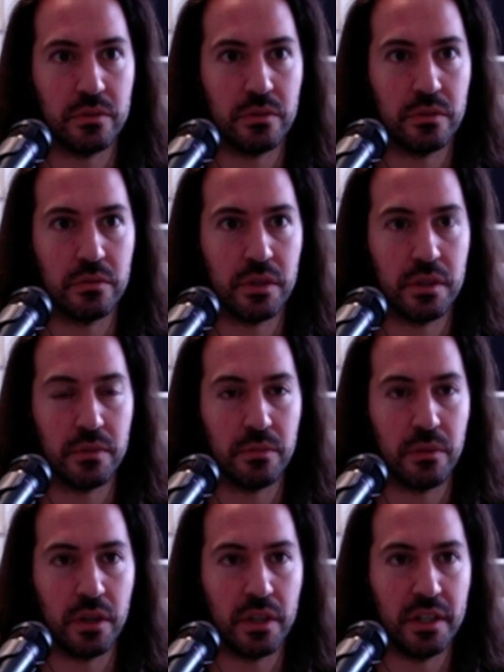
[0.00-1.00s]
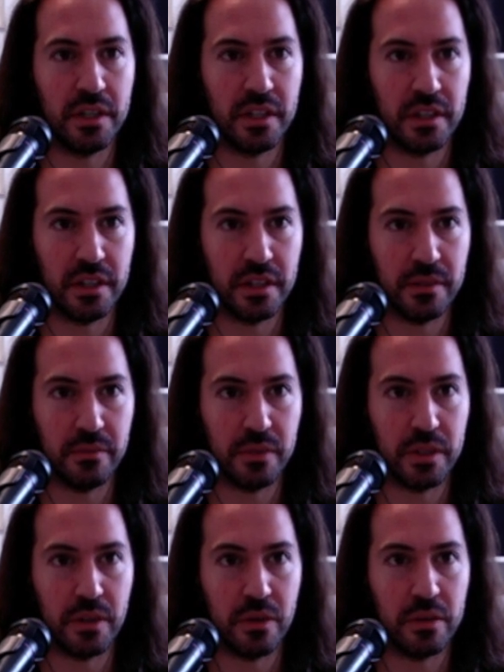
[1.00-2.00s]
3, 1, and then
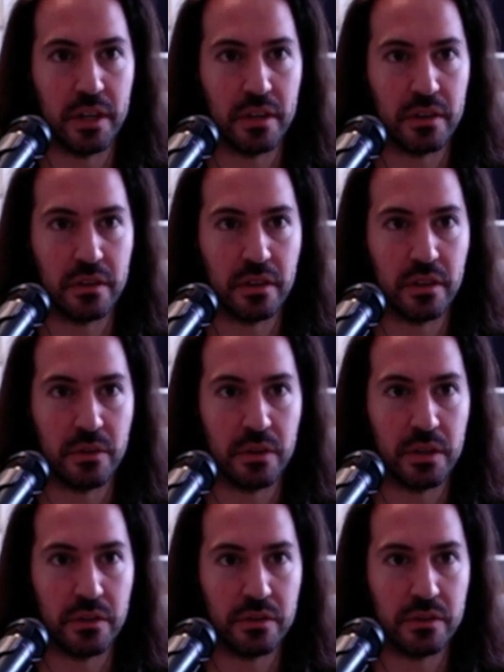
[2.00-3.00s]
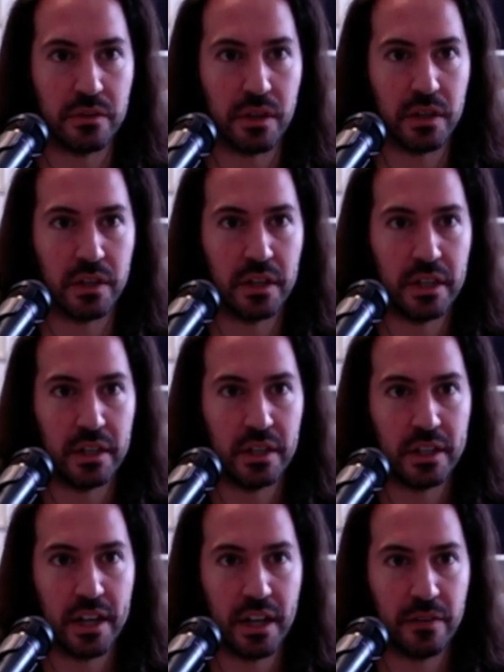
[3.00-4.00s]
we go down to the lower notes, right?
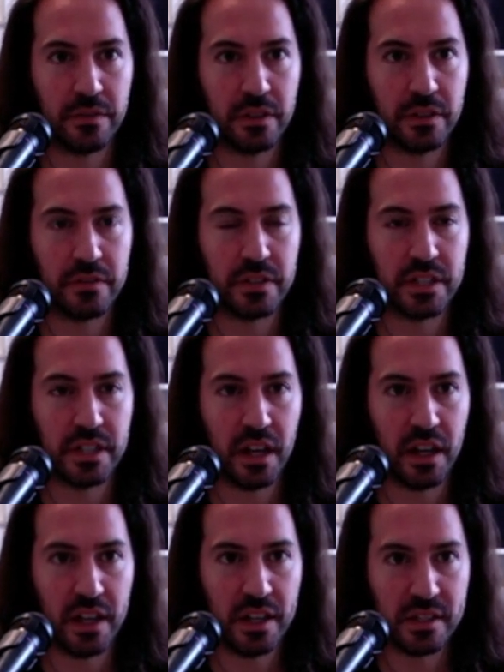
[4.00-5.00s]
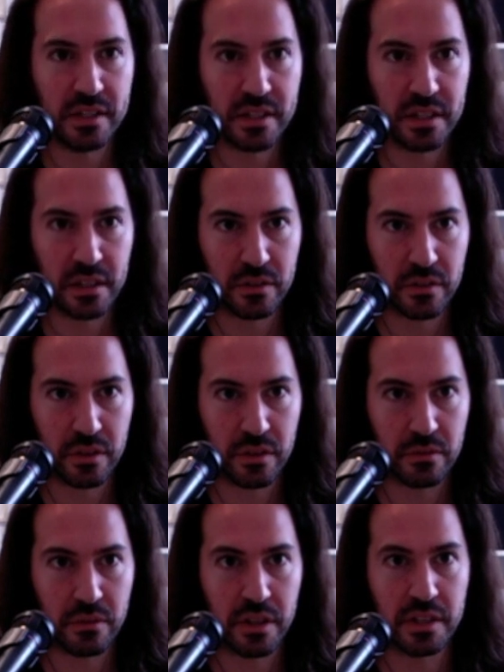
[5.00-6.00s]
Careful of the ties. Count
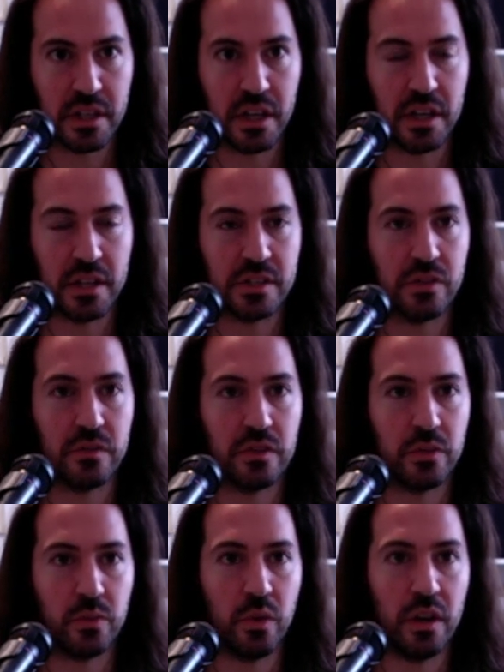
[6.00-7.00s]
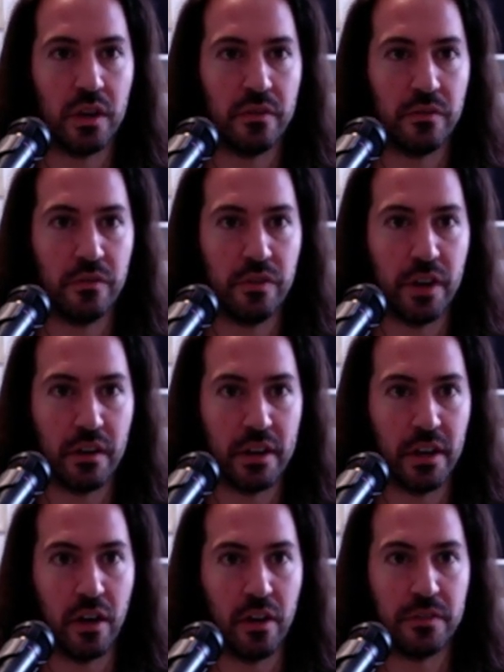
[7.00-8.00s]
3 ties over to 1 very
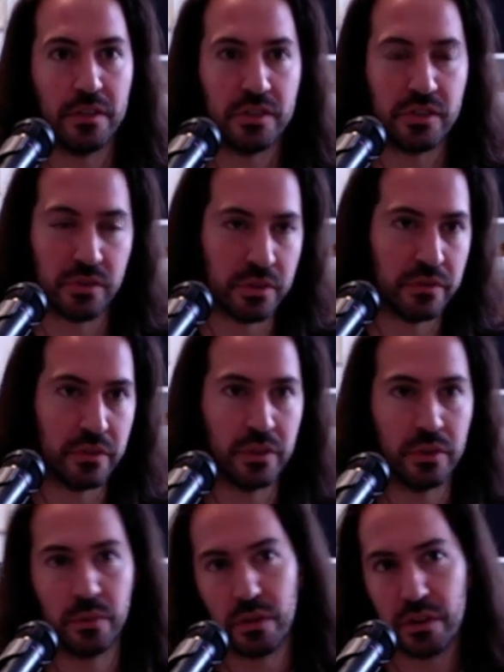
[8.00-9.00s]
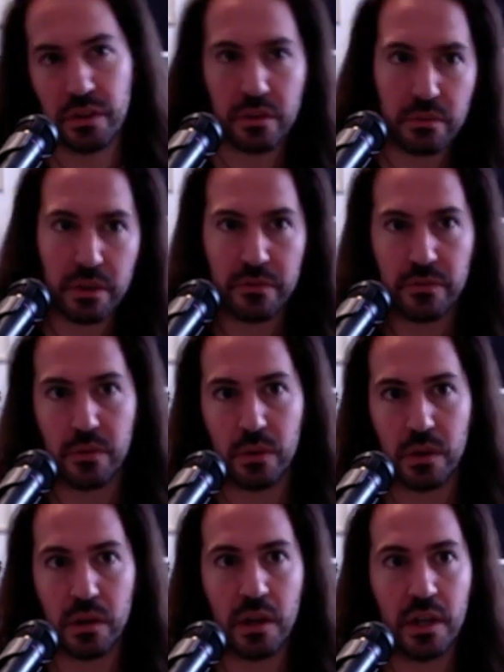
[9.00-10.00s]
often. So even though we're in
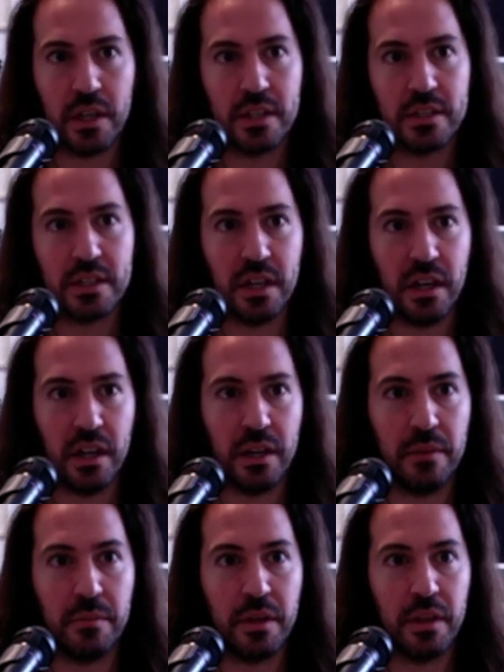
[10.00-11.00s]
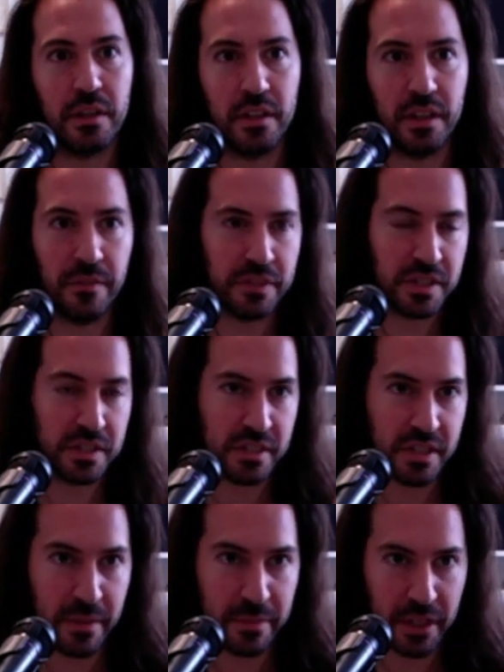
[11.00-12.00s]
3/4 time, the emphasis is
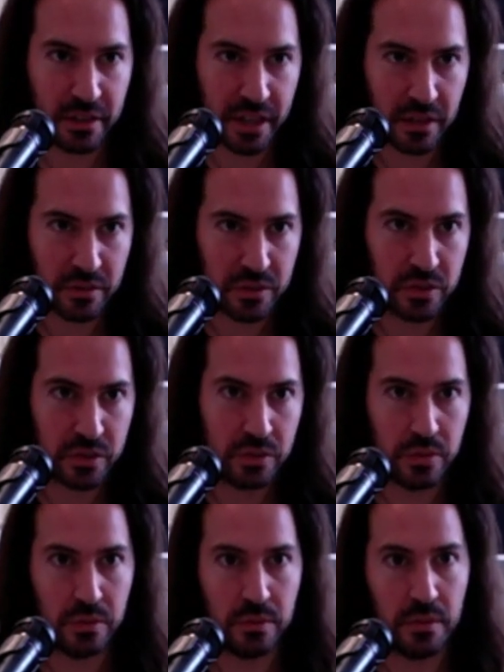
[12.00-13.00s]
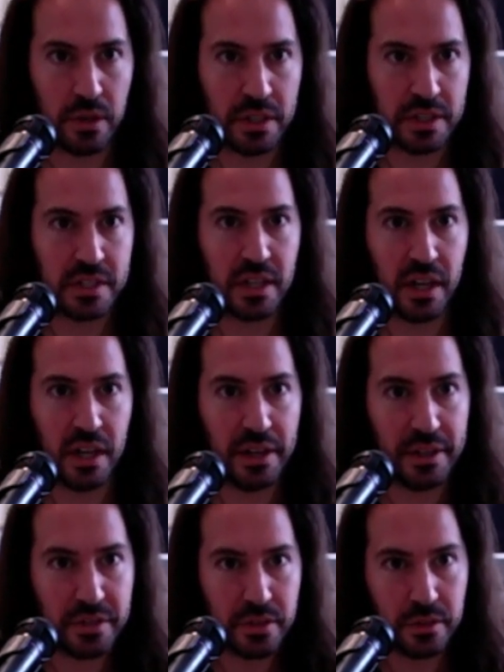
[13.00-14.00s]
happening on count 2, right? It's
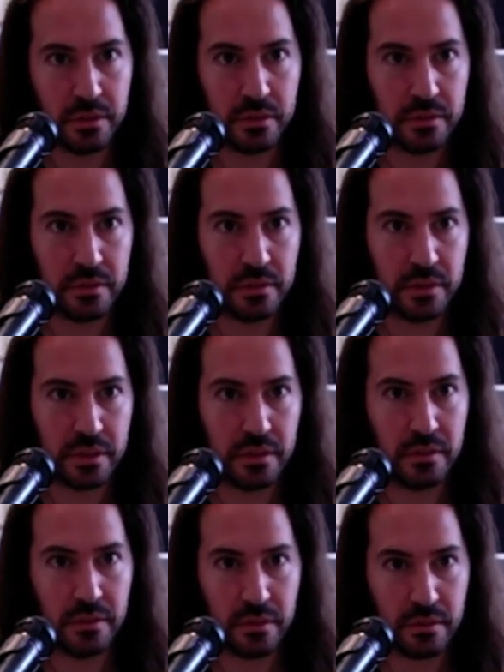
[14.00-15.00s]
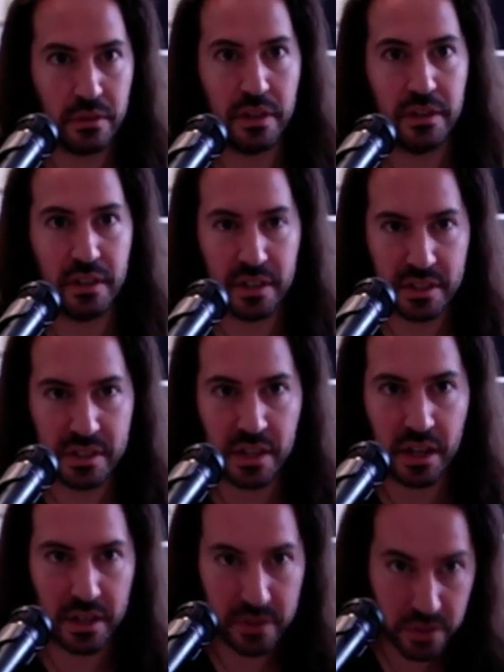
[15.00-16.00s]
tied 2, then 3, and then it's
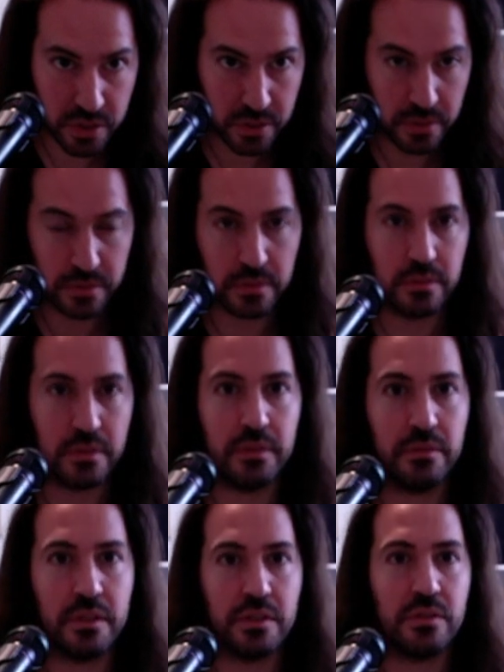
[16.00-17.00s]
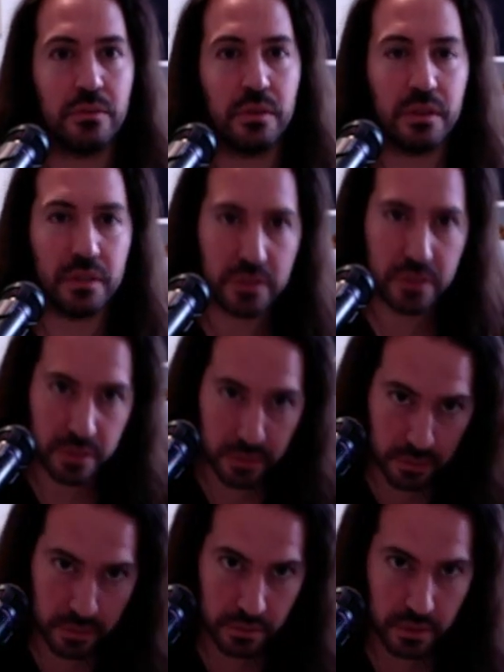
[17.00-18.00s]
tied 2, 3, right? So 1,
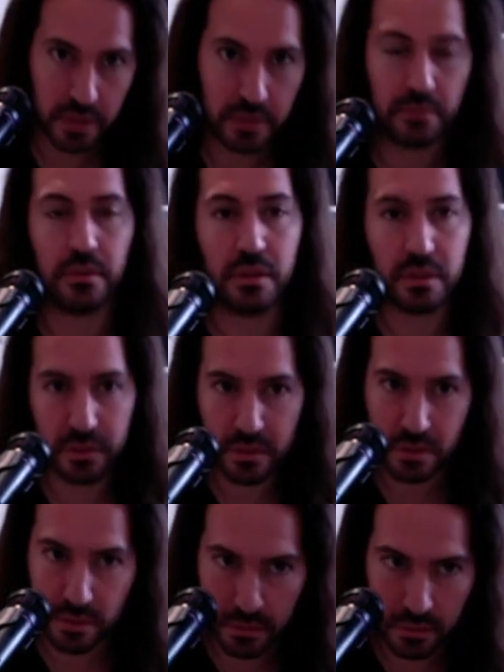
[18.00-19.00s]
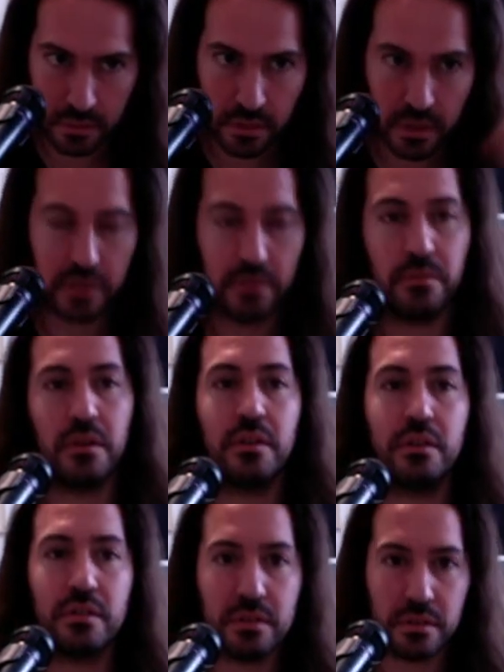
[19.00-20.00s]
2, 3, 1, 2, 3, 1,
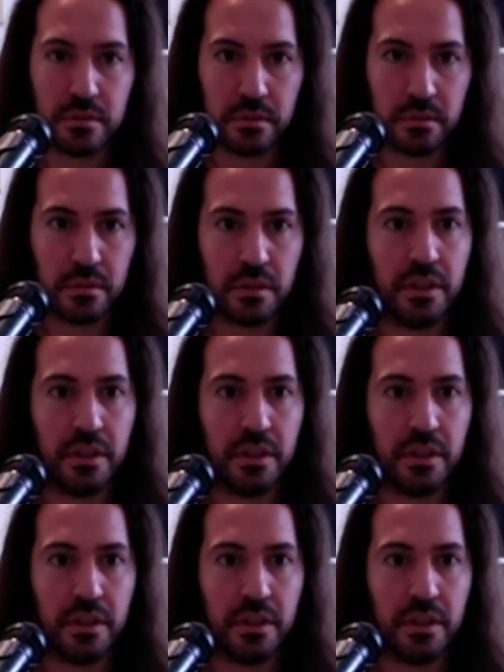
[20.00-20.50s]
2, 3